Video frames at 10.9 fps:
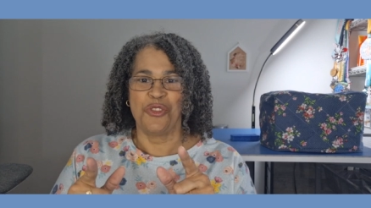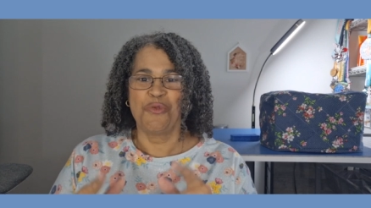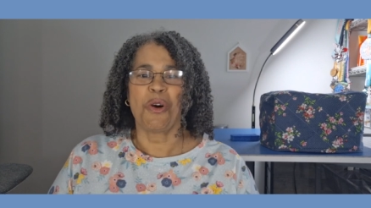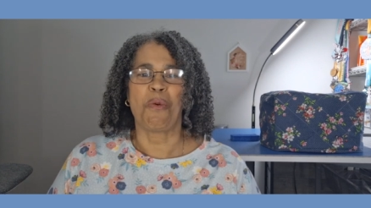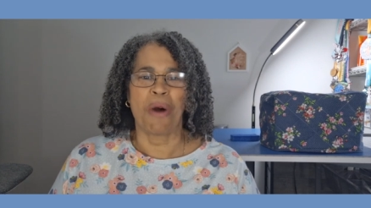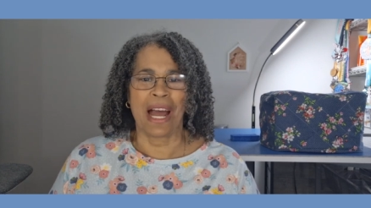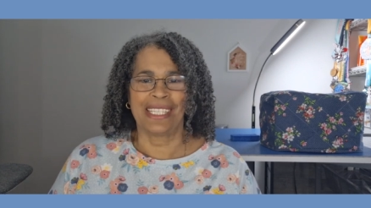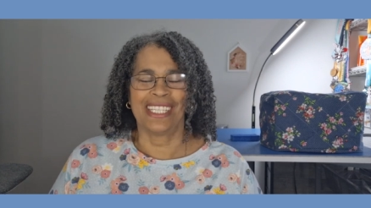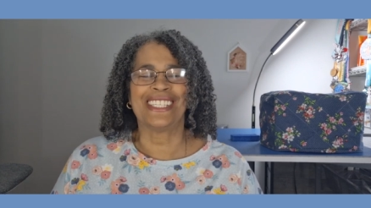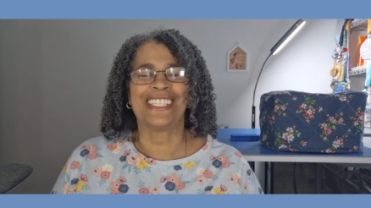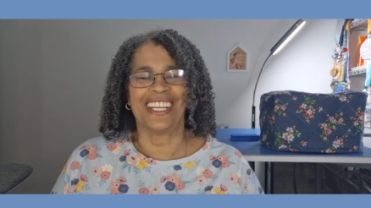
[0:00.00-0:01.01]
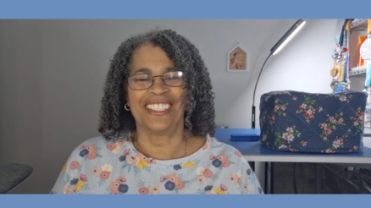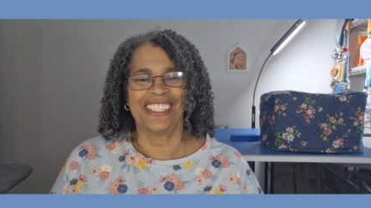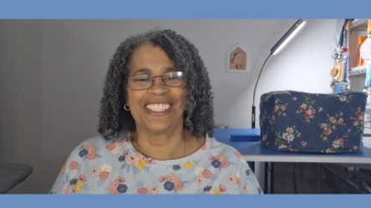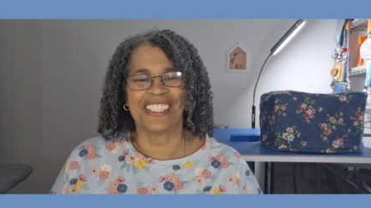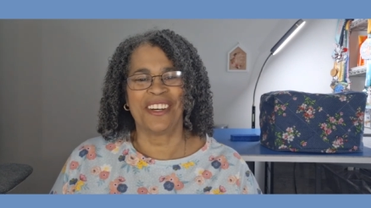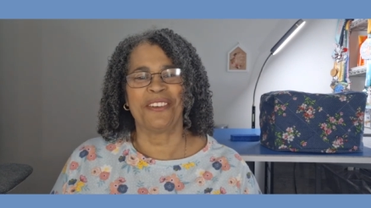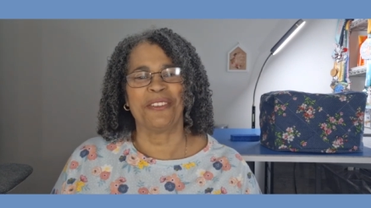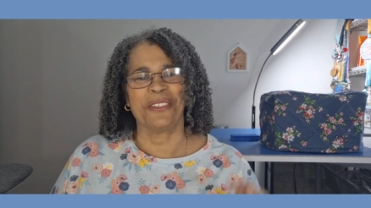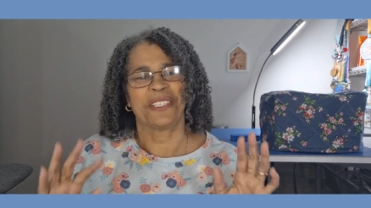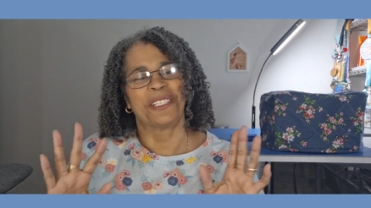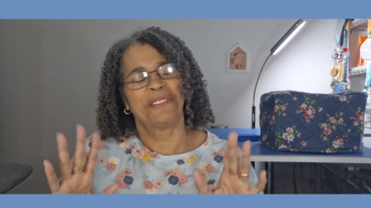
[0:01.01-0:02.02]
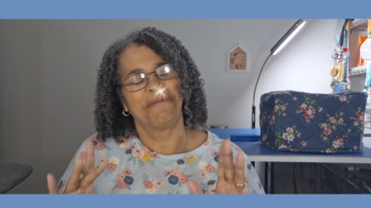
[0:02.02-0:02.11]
you are watching Zelda Sews.